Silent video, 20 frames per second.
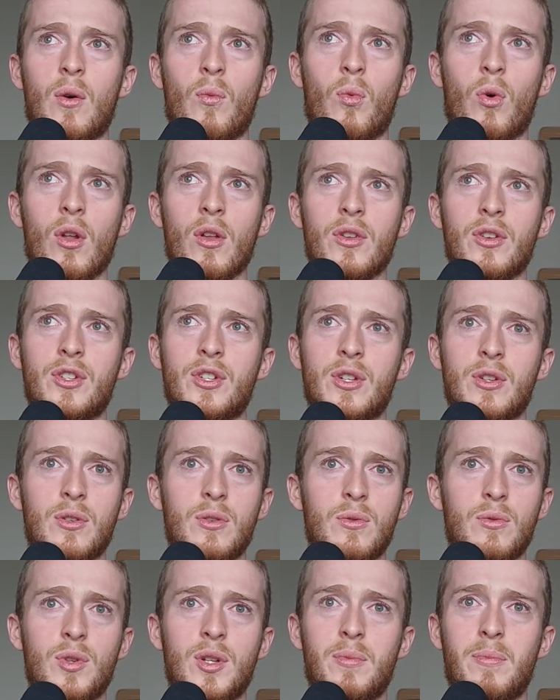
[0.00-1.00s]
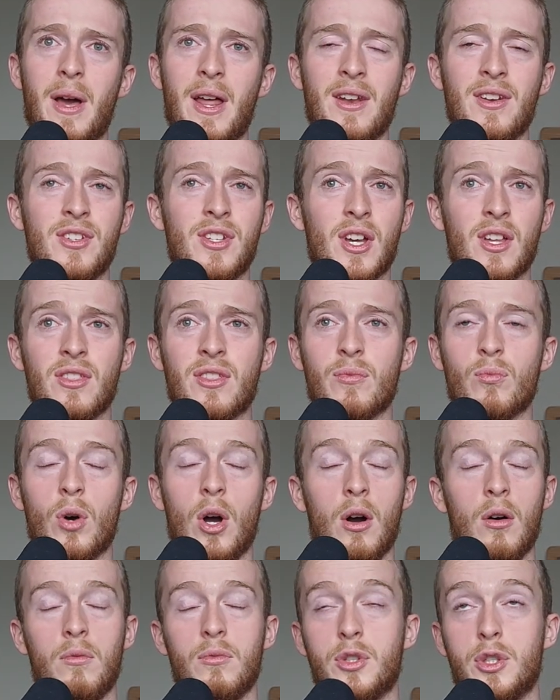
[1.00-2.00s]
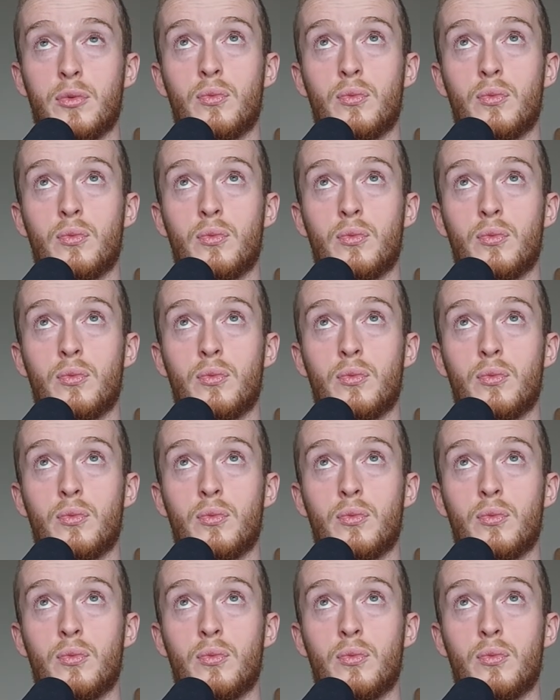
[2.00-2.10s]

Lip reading: want to spend tons of, well,